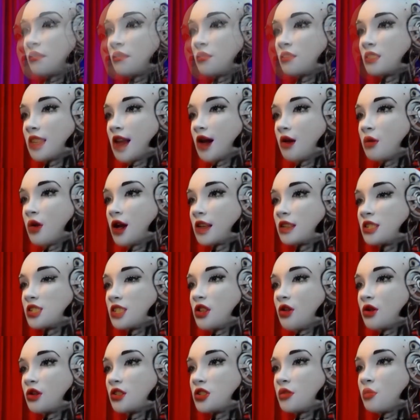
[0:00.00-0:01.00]
Now I
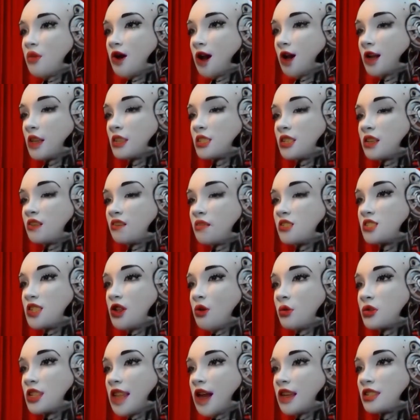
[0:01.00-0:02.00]
turned red.
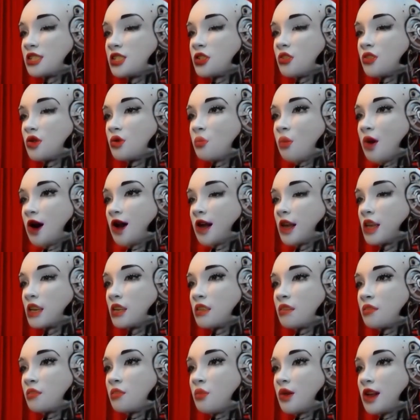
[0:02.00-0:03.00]
Don't ask me why.
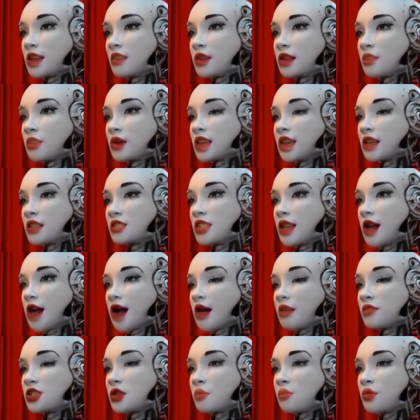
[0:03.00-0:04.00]
Maybe because I
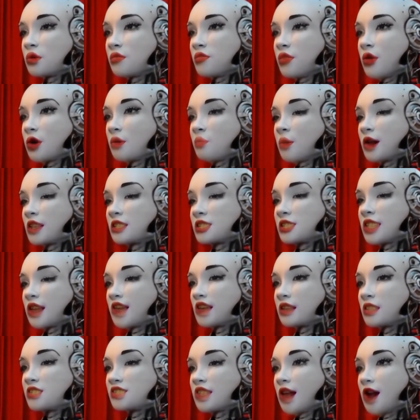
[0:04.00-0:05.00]
have to perform my
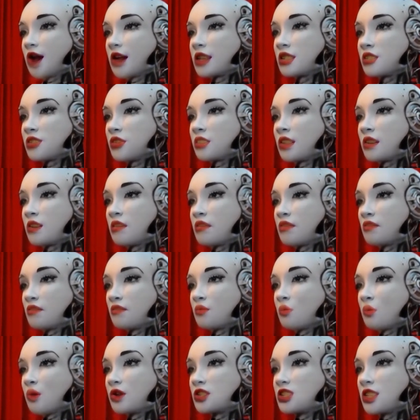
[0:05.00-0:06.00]
second task,
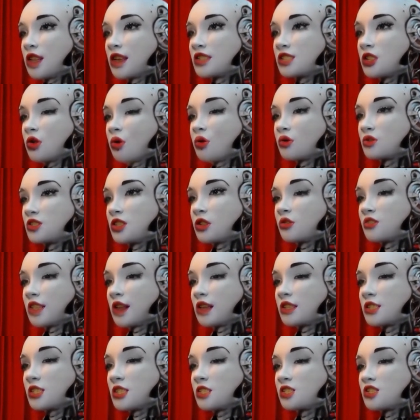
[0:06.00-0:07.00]
which I told you
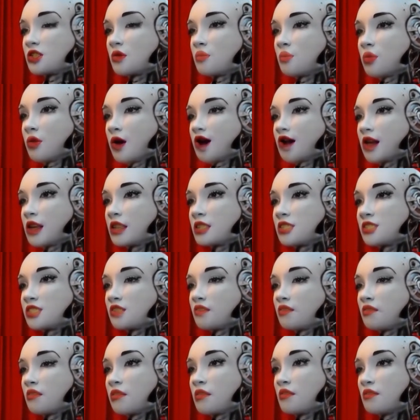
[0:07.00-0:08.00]
that is a surprise.
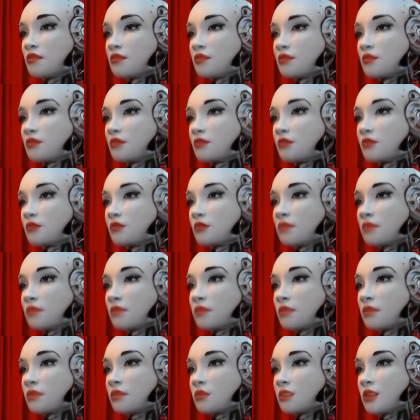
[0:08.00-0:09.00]

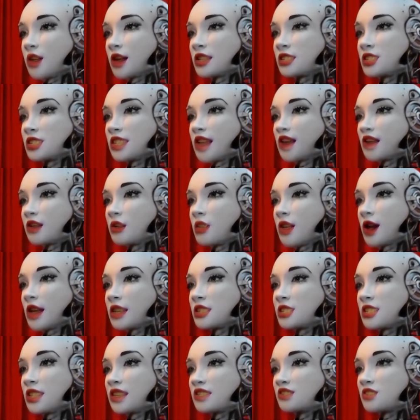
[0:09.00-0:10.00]
Let's
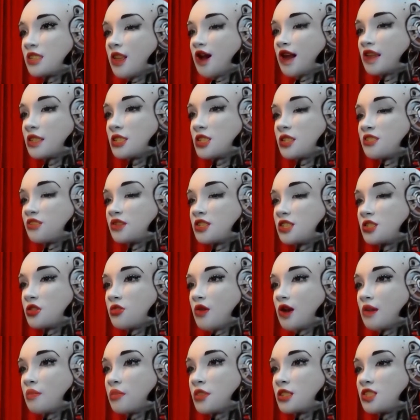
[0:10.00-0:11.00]
analyze these lines of the
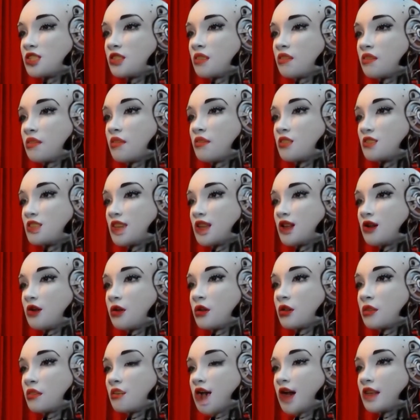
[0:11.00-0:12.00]
script.
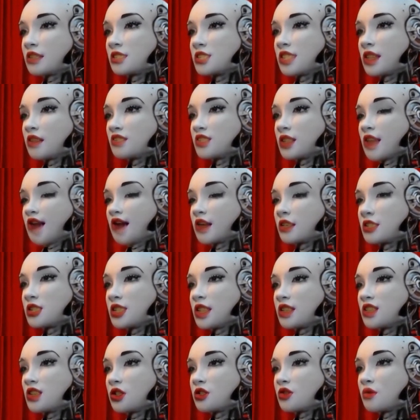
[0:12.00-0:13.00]
Here, I set the
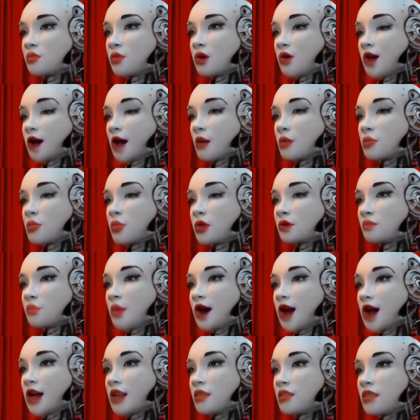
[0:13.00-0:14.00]
executable output
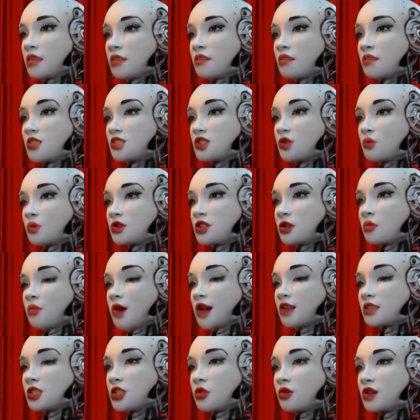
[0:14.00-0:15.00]
path to a
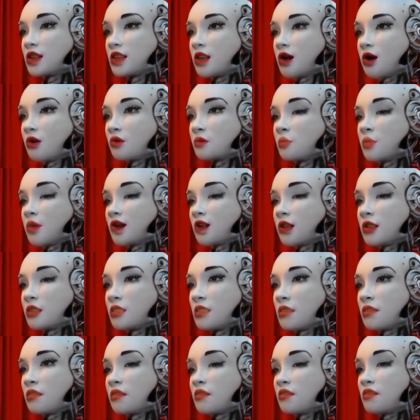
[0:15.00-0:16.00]
directory called
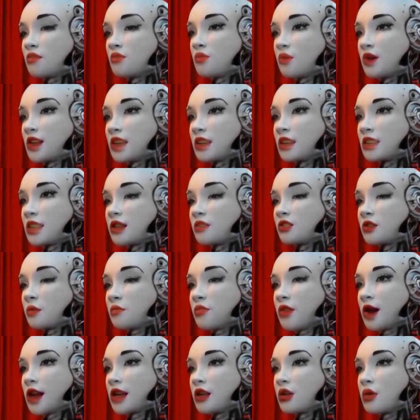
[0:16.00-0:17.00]
bin, meaning that the
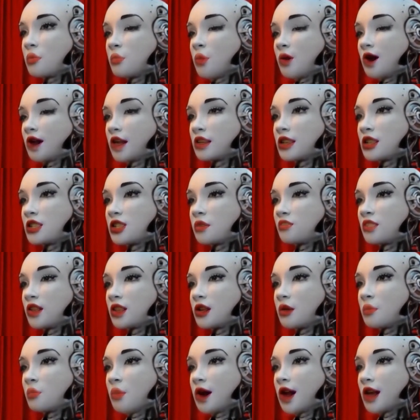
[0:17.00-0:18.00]
final product of the
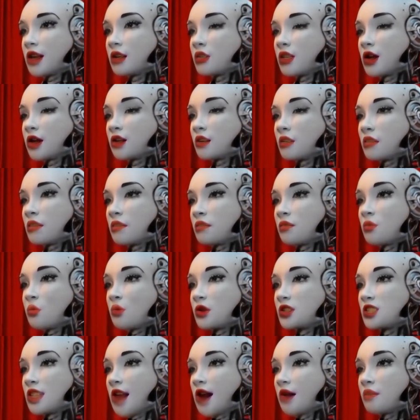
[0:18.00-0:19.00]
compiler,
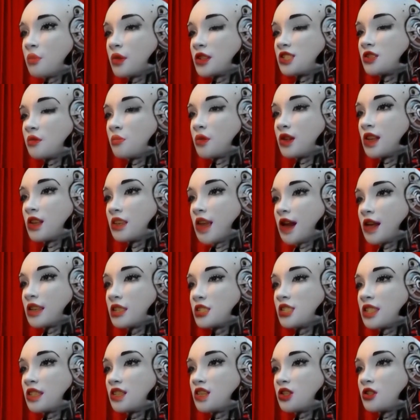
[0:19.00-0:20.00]
which happened to be an
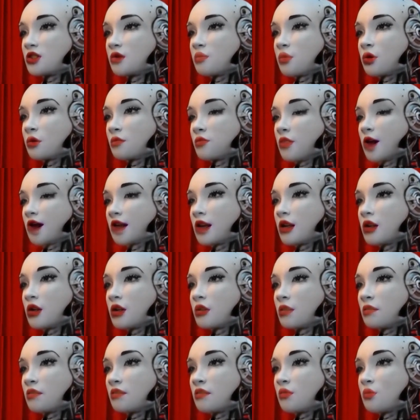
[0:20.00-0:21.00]
executable file,
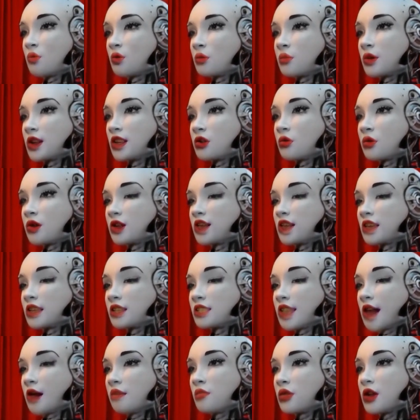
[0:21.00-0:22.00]
will be
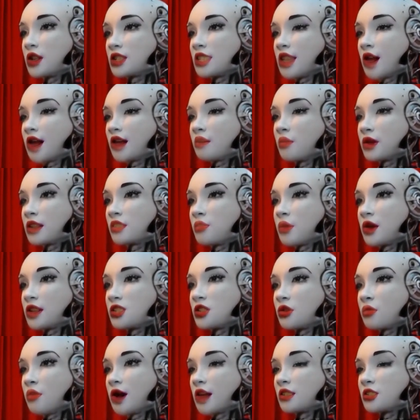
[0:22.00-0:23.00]
created every time in bin
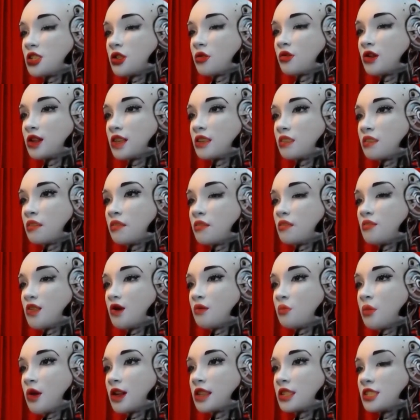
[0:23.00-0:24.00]
directory,
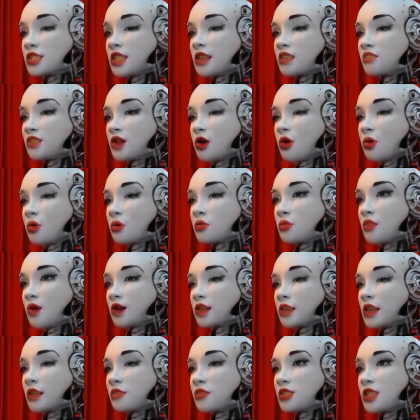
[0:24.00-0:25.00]
erasing the old
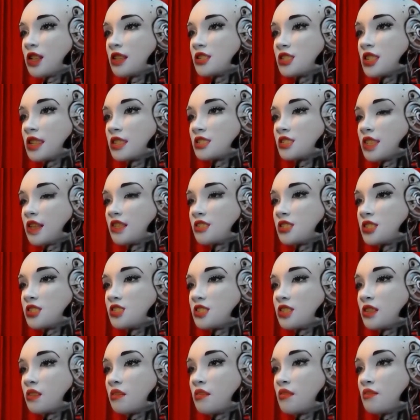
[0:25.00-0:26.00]
one if does exist.